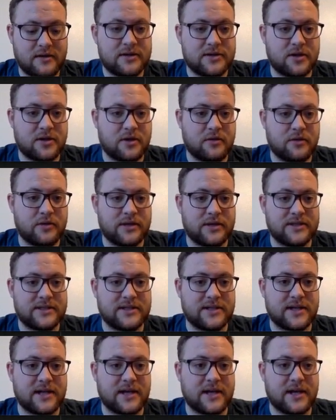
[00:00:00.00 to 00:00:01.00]
So we can
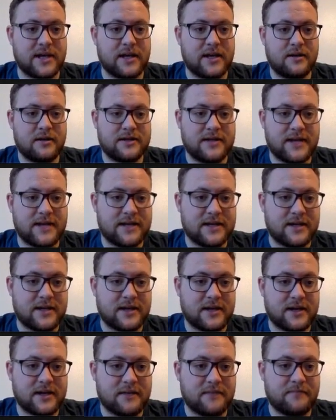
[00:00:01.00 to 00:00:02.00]
say
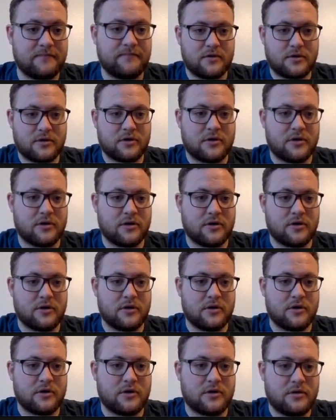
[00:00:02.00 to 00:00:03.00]
datetime
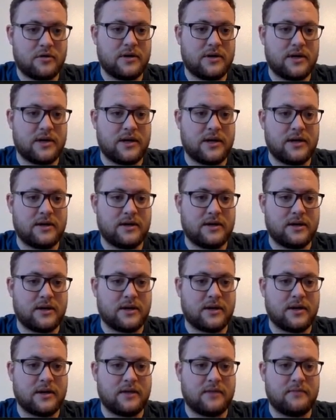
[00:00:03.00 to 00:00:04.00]
cur
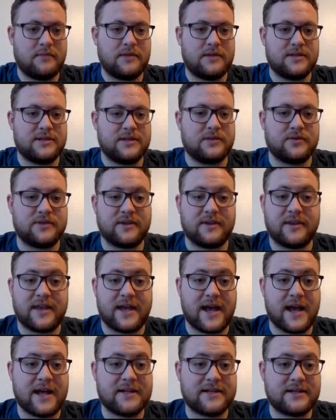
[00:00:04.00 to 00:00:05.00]
datetime is equal to
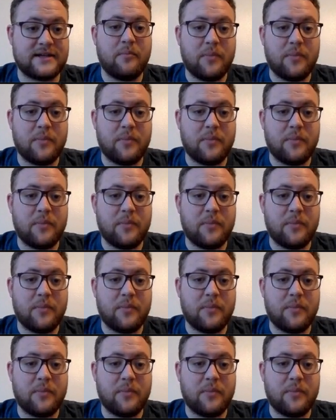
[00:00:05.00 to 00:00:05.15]
that,